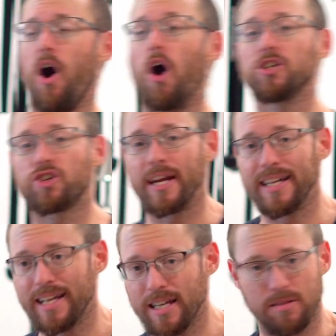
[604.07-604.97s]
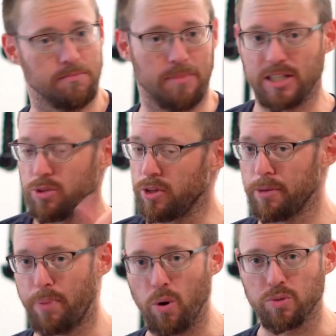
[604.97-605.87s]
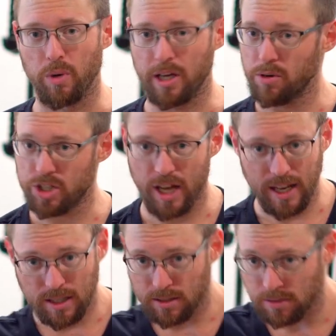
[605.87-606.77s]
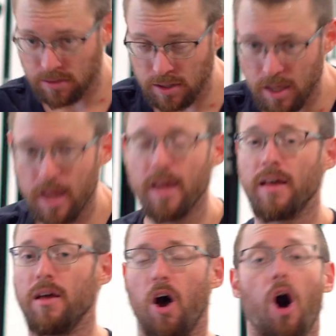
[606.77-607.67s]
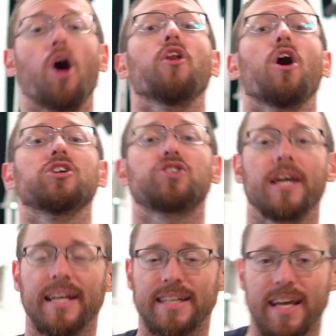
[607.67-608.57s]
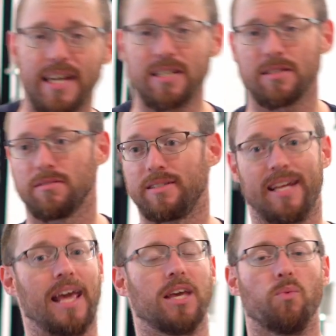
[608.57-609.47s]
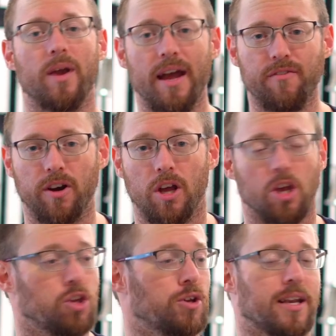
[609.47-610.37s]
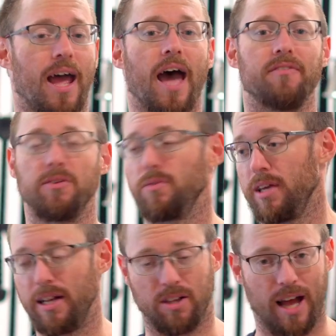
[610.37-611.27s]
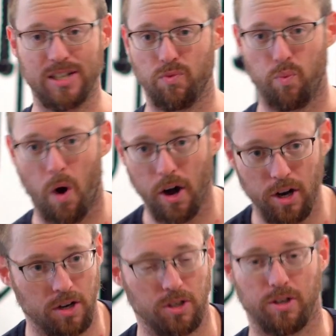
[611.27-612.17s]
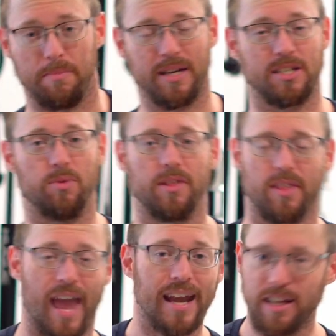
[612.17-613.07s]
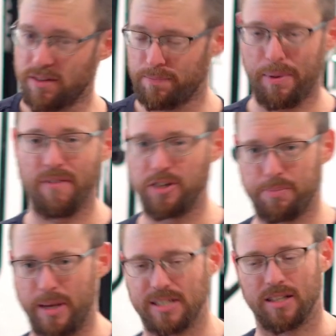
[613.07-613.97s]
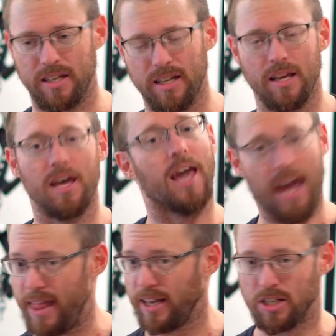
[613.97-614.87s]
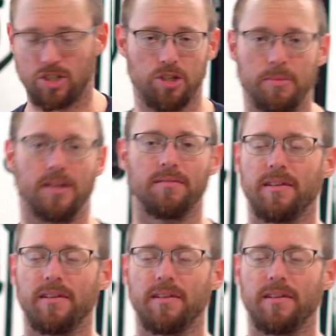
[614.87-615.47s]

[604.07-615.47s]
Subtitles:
On training days, mix it with your post-workout shake, On non-training days, take it whenever. You can have it in a glass of water, you can mix it with any beverage basically, and then consume it.